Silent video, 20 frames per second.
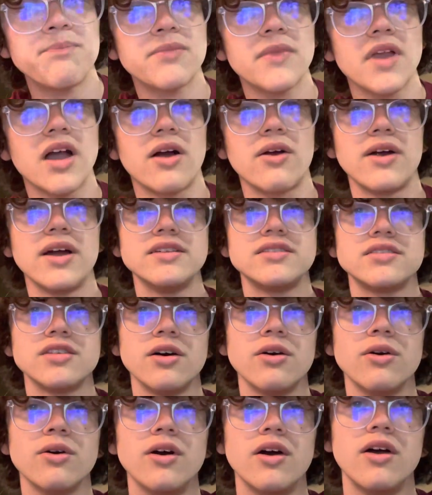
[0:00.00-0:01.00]
All right,
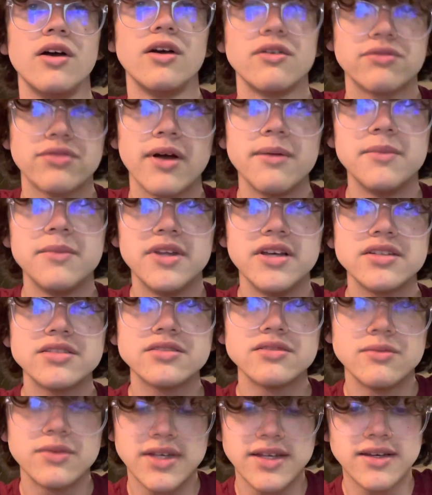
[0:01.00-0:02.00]
so from
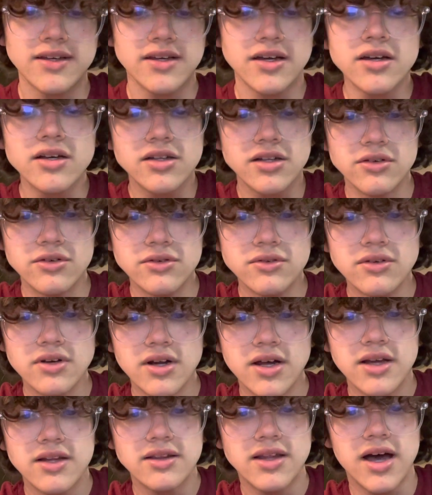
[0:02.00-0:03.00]
this, we can conclude
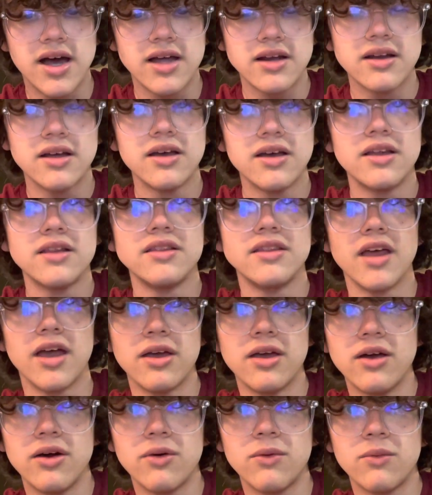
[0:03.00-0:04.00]
that
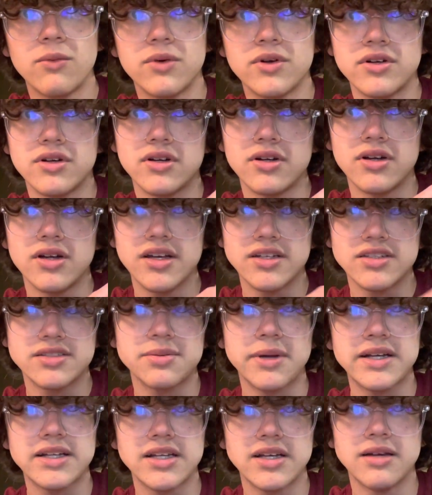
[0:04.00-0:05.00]
they were
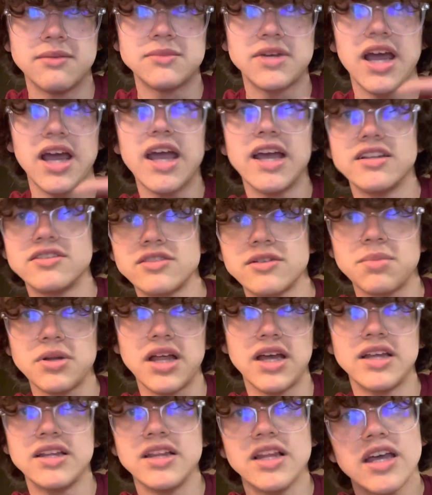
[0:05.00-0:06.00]
expecting him to answer
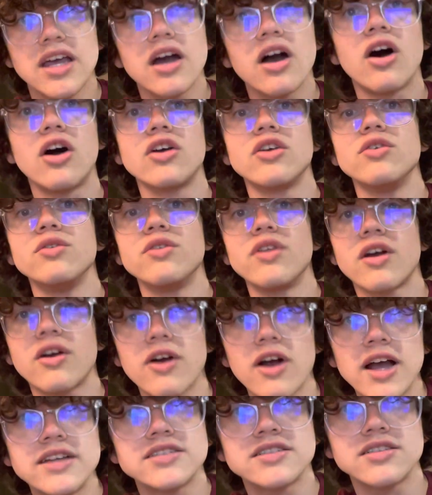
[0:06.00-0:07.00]
plainly, "Are you the
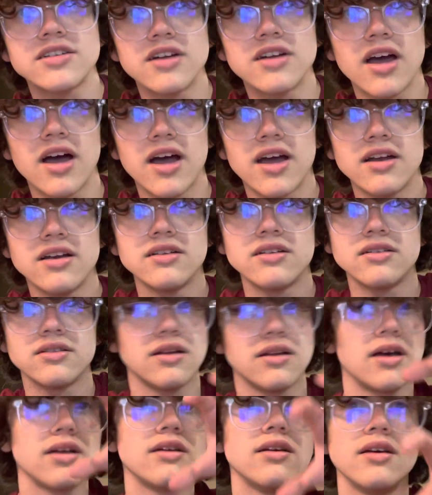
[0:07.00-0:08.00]
Christ or not?"
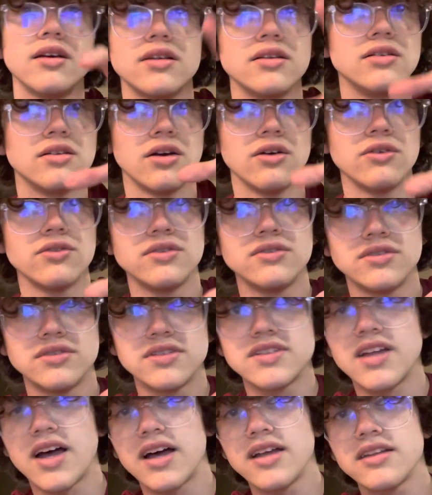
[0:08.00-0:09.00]
No, it's
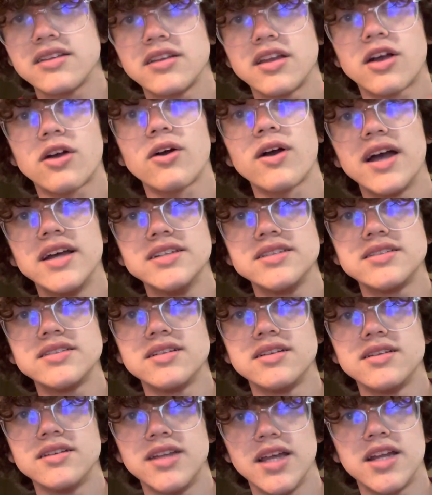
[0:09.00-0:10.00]
just that the
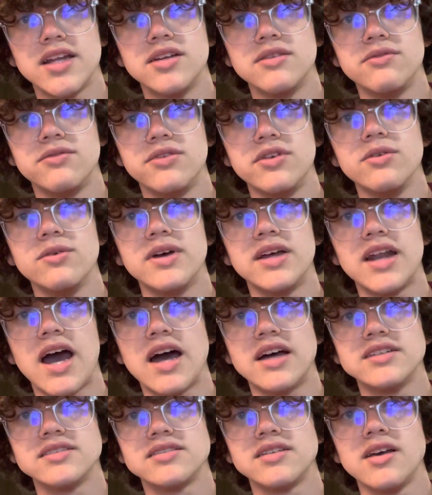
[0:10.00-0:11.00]
Christ, they didn't view it
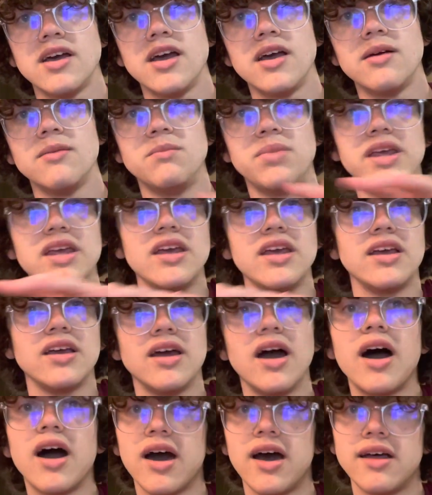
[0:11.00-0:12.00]
as being
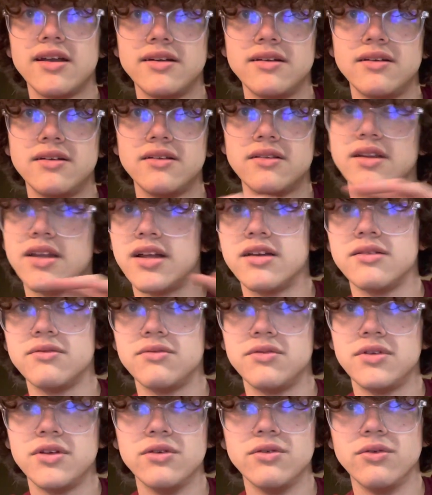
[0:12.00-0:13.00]
God. They
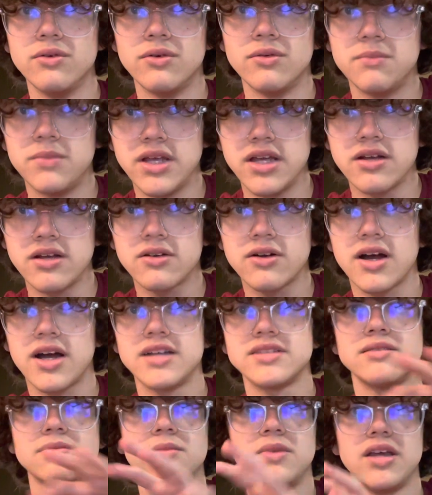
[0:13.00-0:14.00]
didn't view being
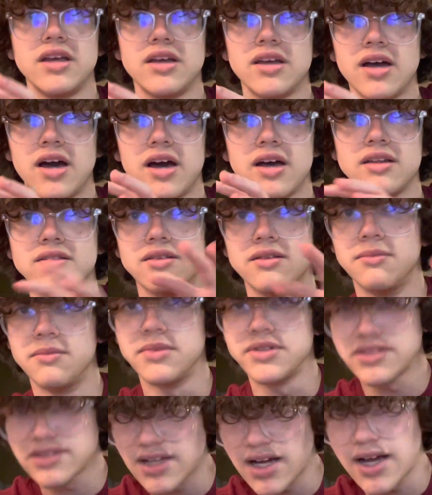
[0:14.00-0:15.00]
Christ and being God, the
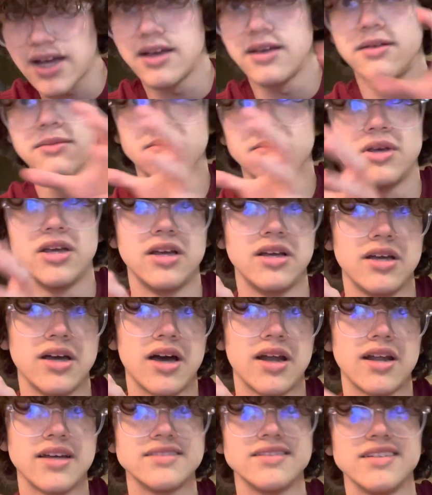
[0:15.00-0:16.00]
Messiah, and being
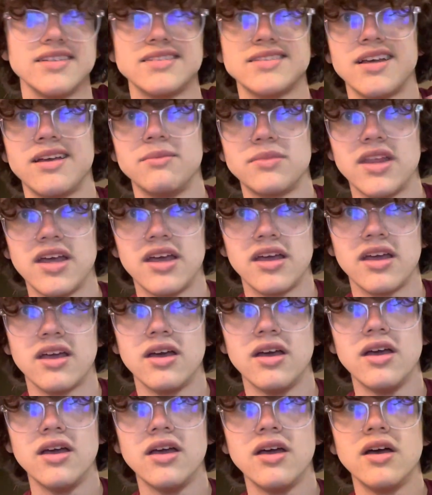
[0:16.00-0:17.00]
God as the same thing.
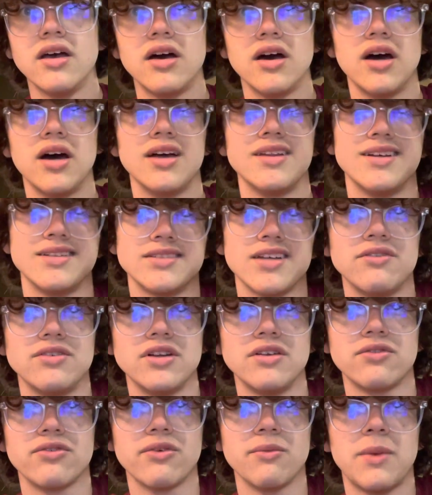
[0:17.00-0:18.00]
That's
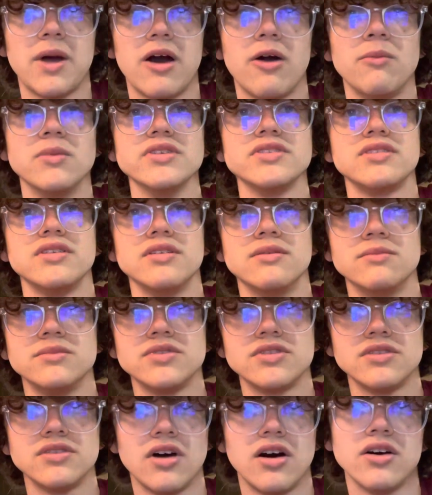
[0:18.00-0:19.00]
evident from how
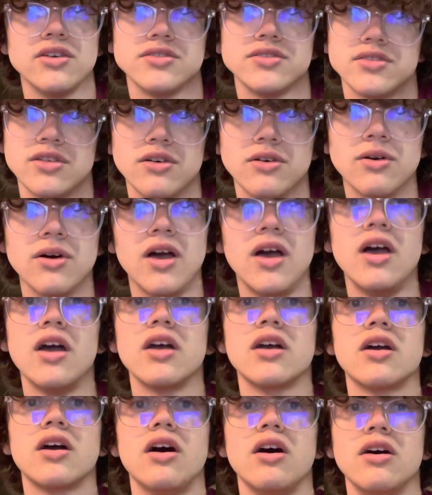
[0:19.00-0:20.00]
Muslims also
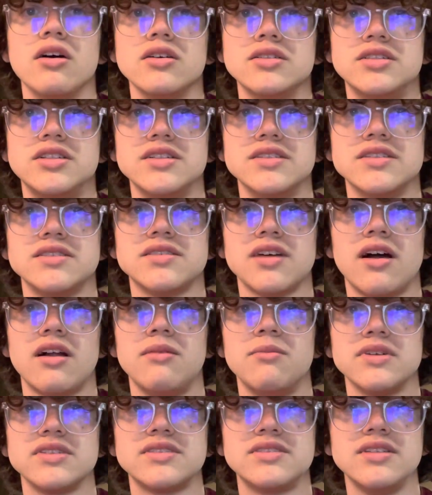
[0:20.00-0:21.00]
call Jesus
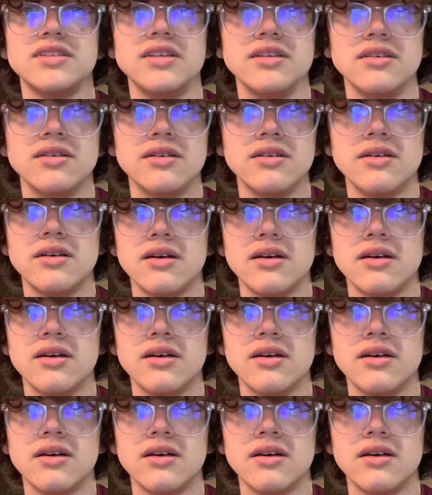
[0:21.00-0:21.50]
Al-Masih.